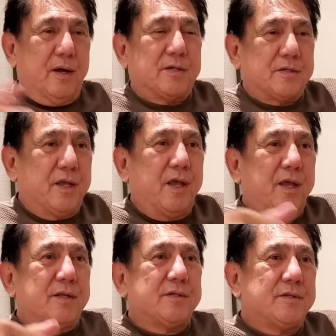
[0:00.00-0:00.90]
as
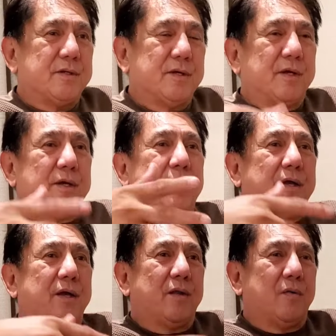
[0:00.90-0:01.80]
kids,
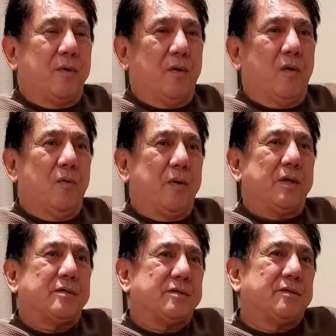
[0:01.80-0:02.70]
you know, we
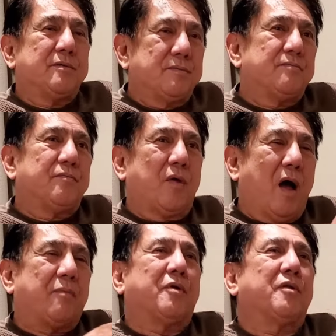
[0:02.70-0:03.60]
always,
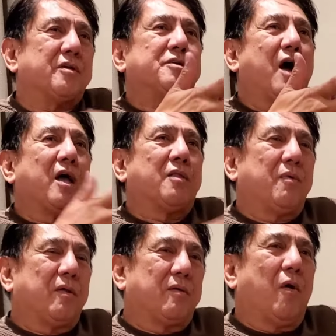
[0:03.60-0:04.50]
after the shot,
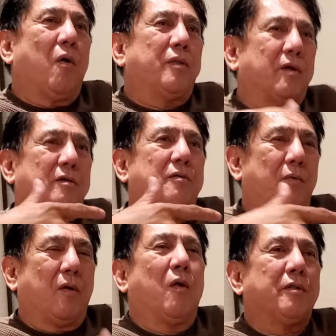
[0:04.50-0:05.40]
we'll call the,
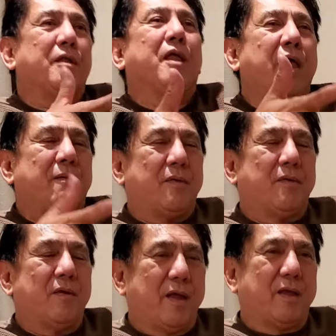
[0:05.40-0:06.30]
we'll call the name, you
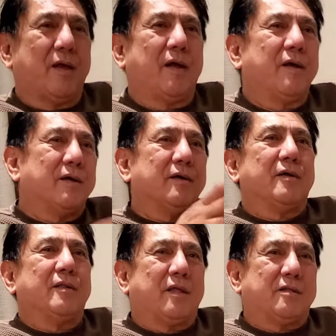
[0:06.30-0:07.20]
know, like, uh,
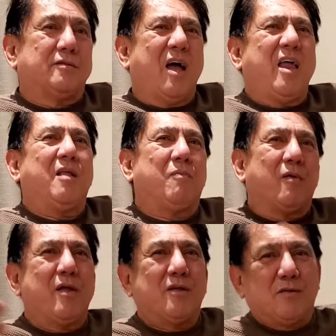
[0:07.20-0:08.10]
that's
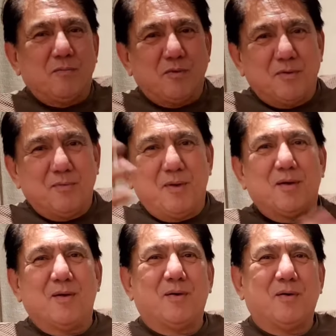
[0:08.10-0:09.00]
directoration move, you
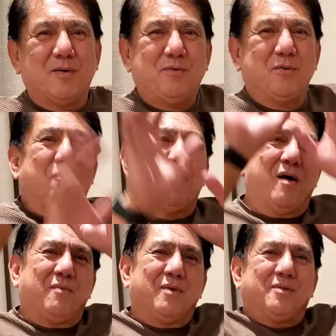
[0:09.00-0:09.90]
know, or jump
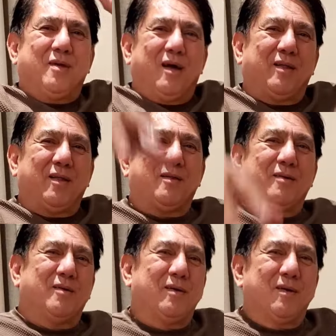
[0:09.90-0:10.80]
up the shot, you
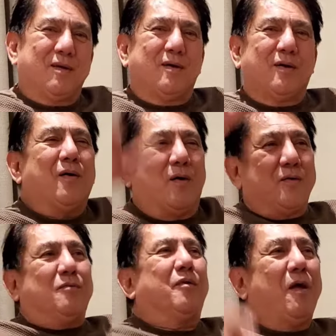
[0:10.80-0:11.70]
know, or
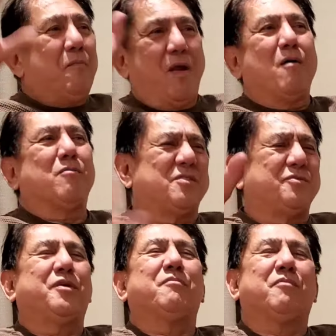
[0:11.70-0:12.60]
three Broncos
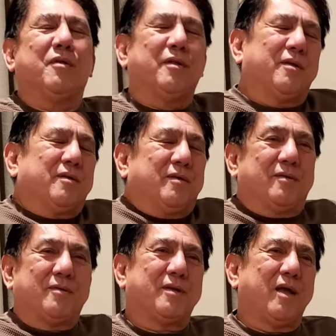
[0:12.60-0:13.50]
dribble, you know,
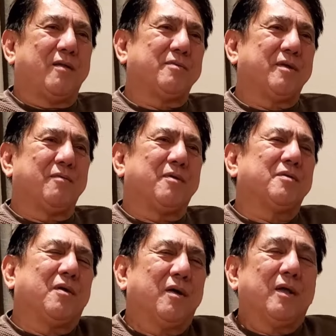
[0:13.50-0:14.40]
this kind of stuff.
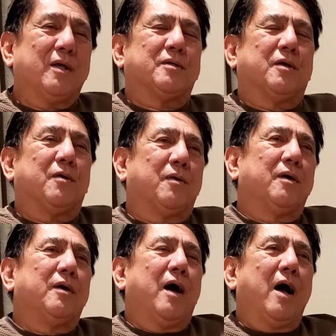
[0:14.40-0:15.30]
So,
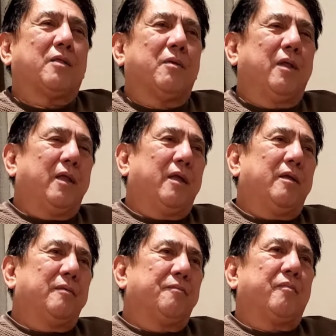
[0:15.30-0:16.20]
so
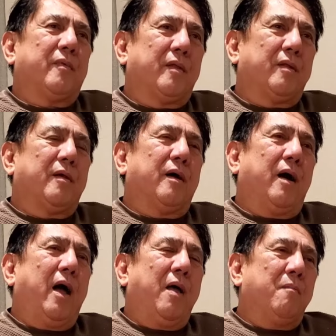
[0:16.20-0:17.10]
actually,
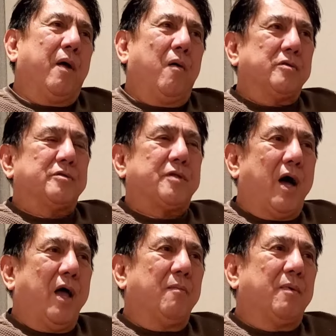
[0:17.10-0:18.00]
I have my own
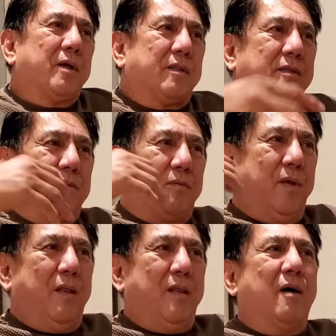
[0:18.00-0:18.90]
style, but
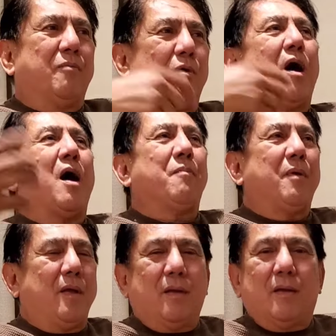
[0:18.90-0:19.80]
we love to
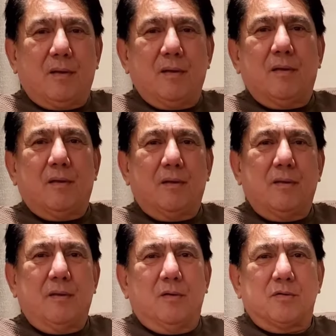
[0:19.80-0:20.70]
copy
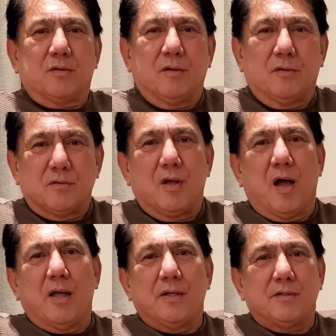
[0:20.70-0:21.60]
those those
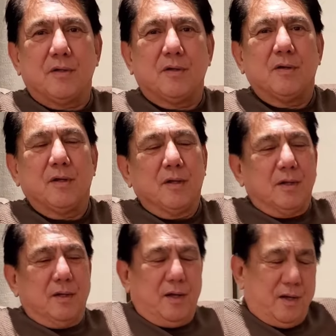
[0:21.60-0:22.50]
guys, you know,
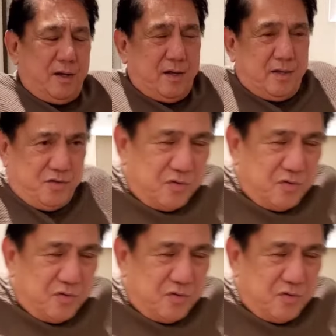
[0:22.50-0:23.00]
uh,